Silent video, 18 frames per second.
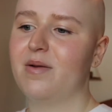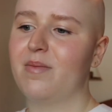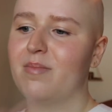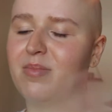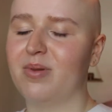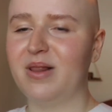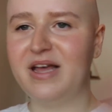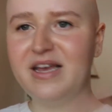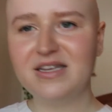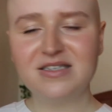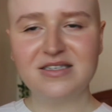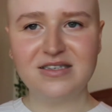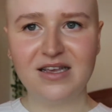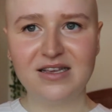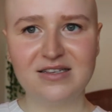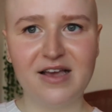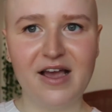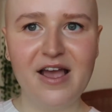place
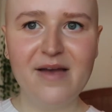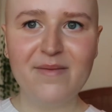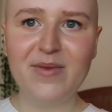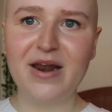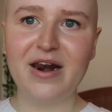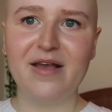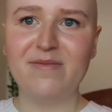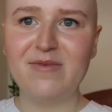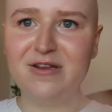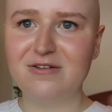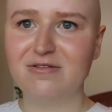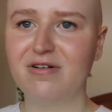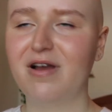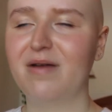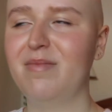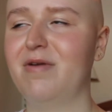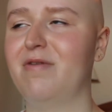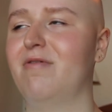as I am. And I mean, don't
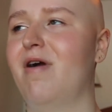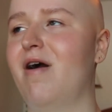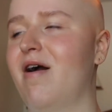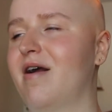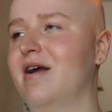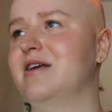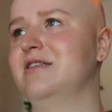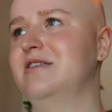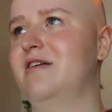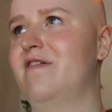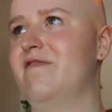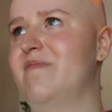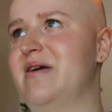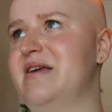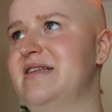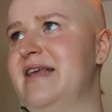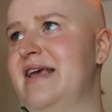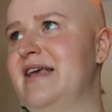get me wrong, I still have
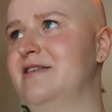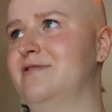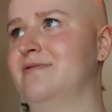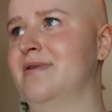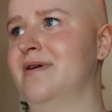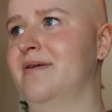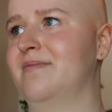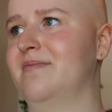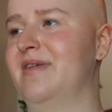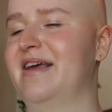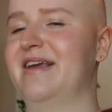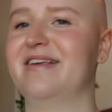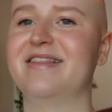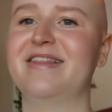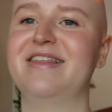my days where I'm like,